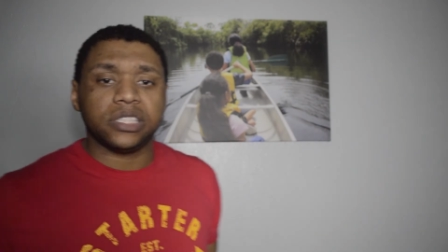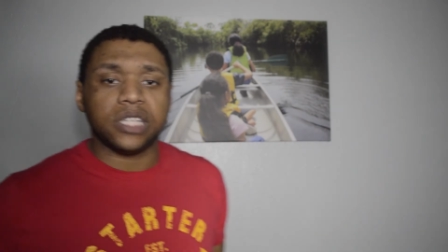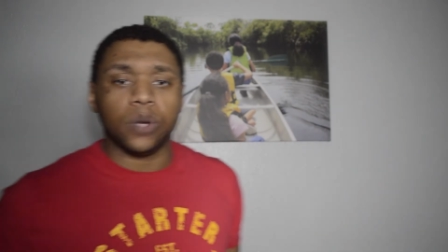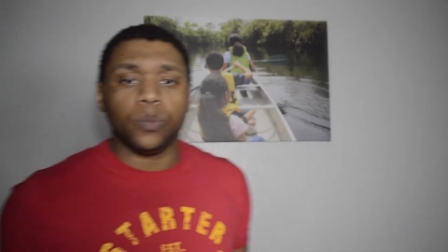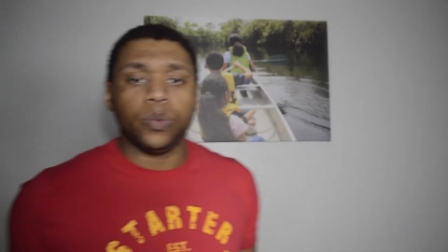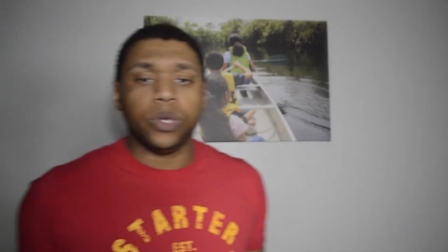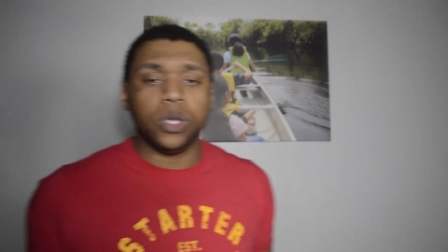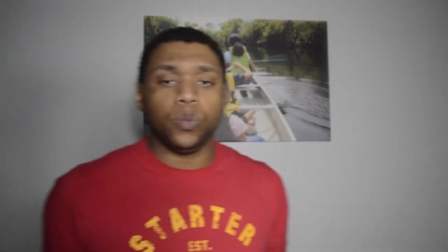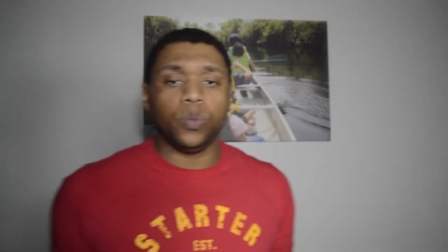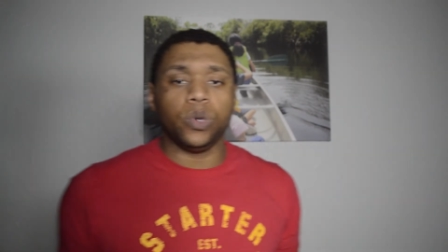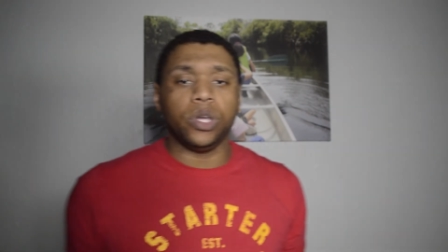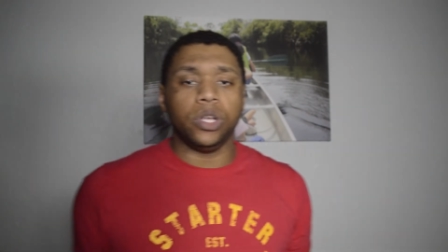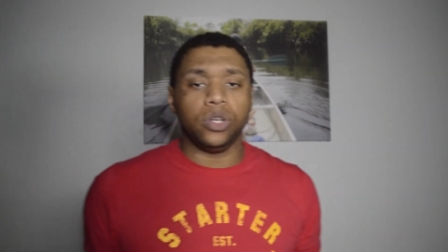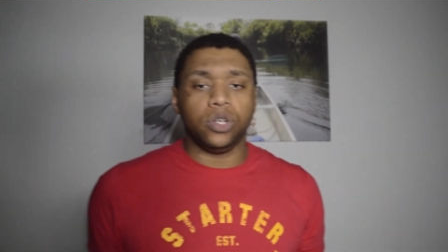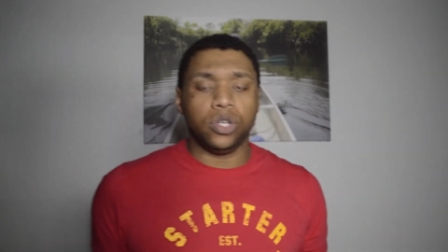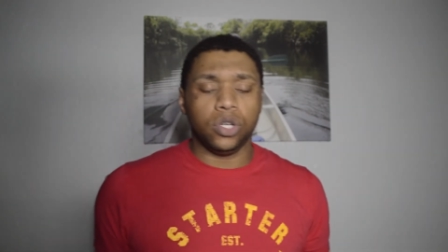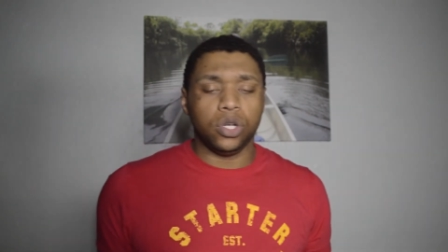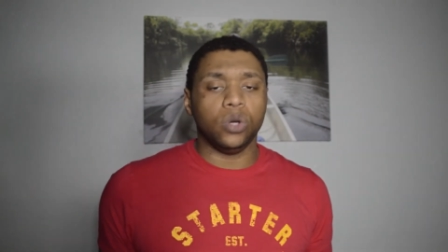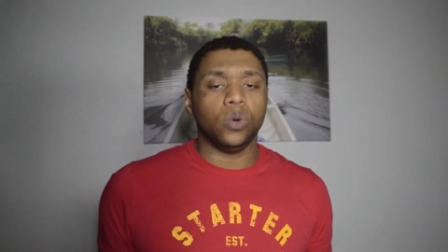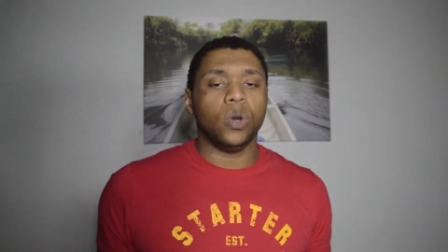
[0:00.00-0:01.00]
that we went
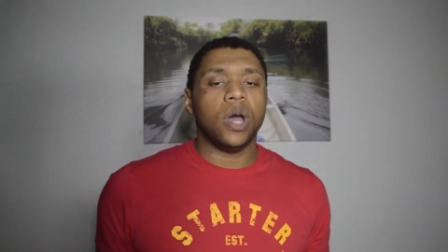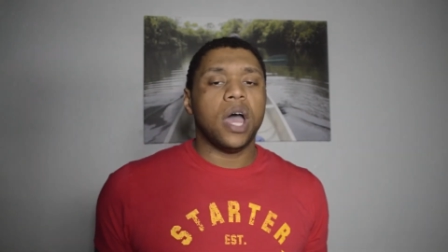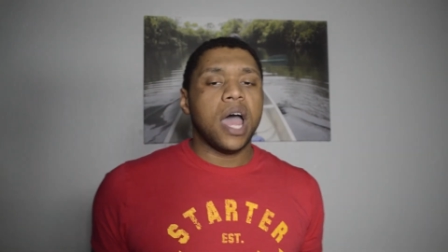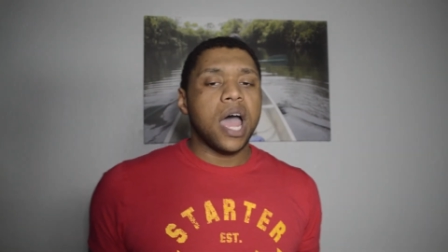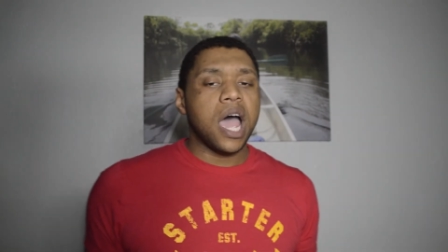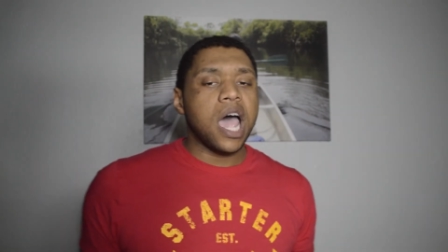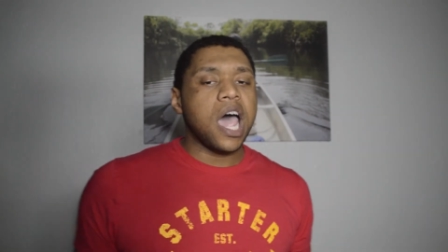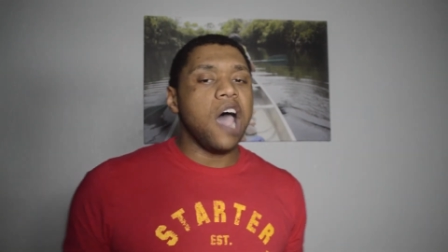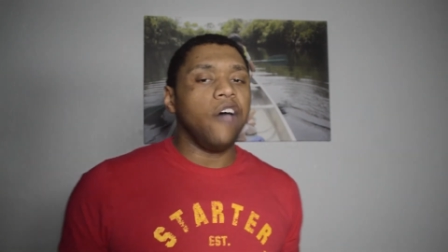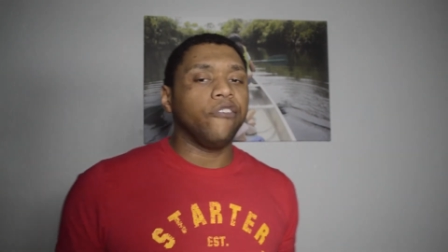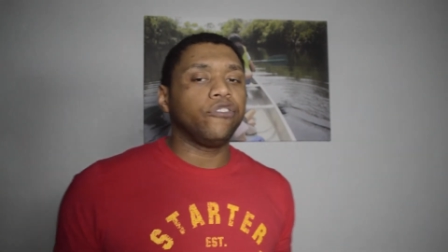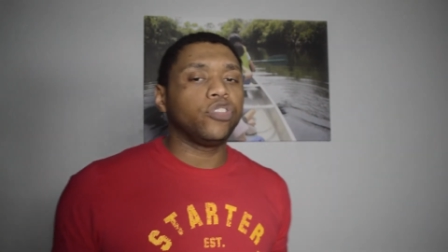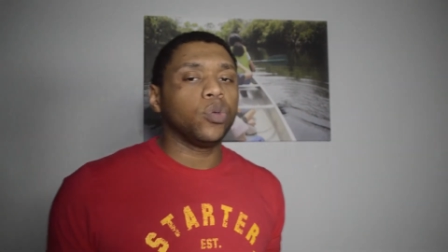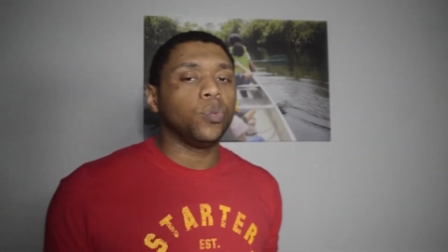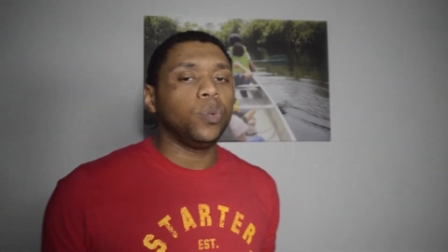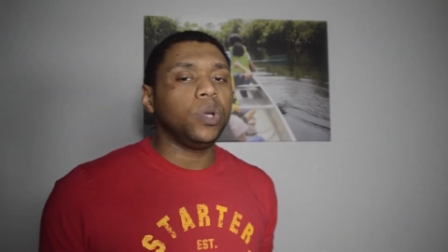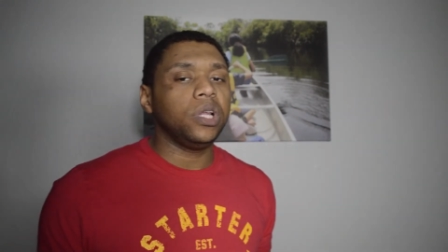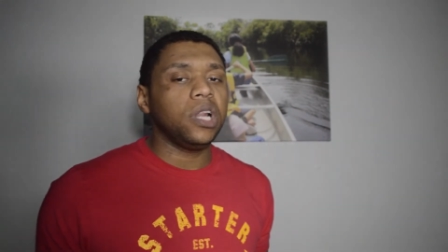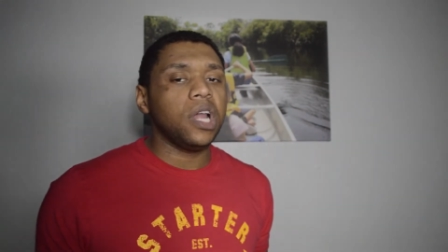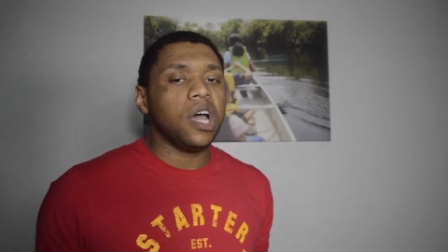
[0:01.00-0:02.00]
to, after
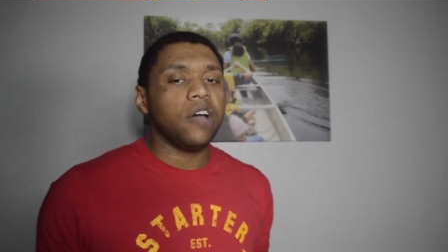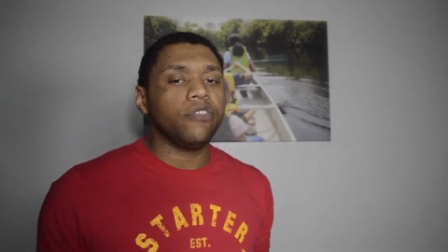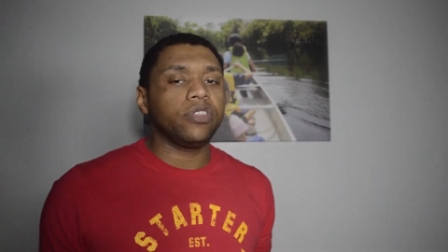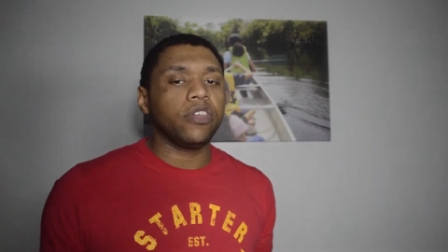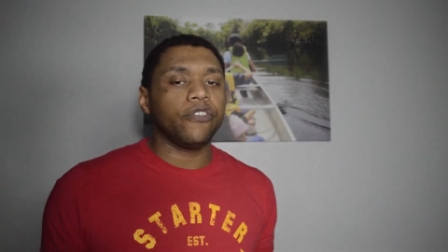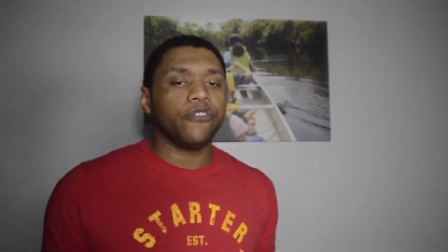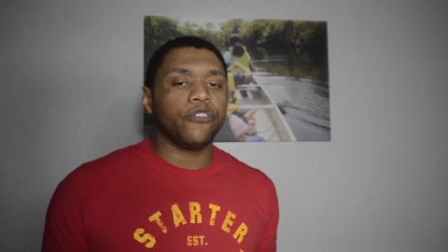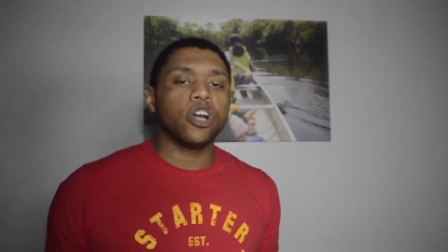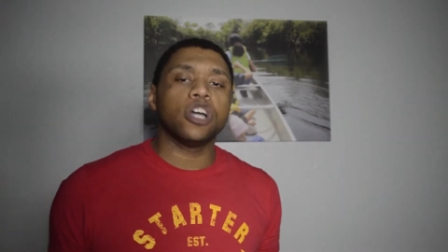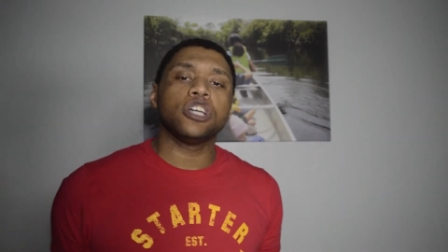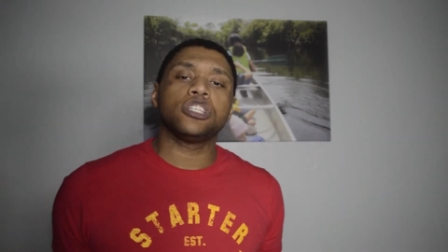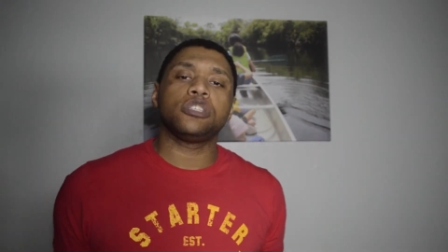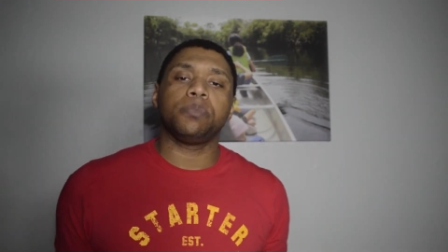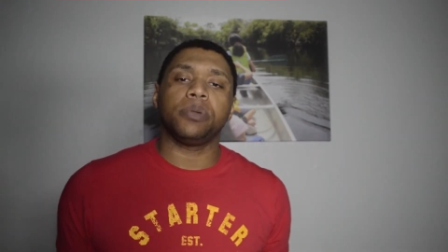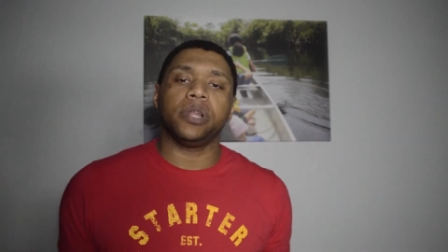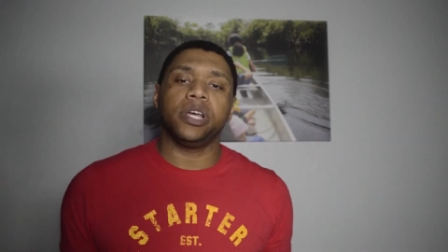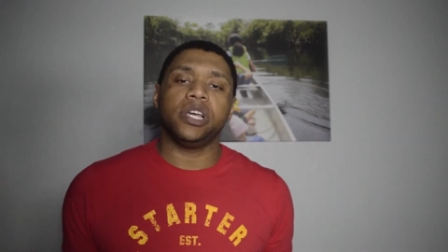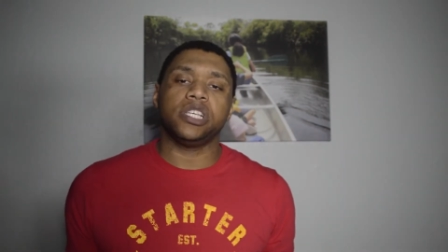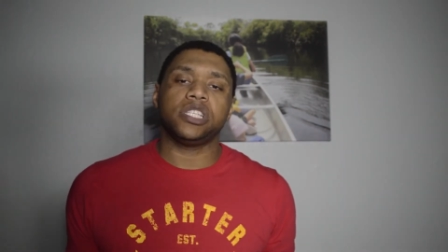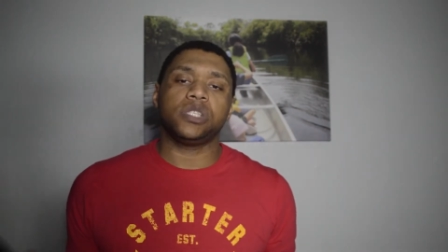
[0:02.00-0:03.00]
we left the first
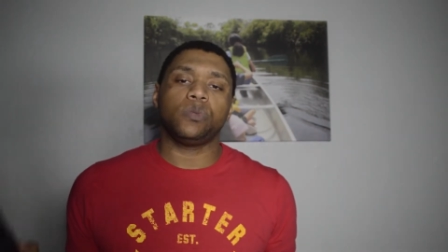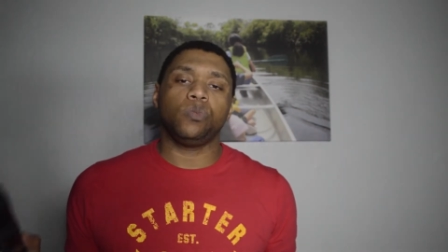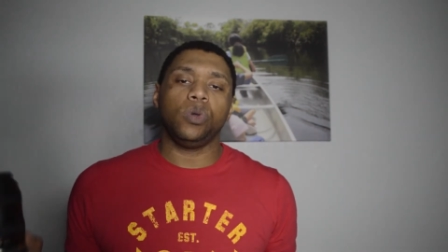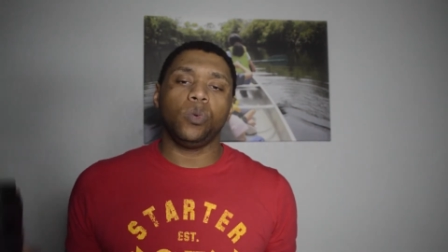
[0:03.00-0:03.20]
place,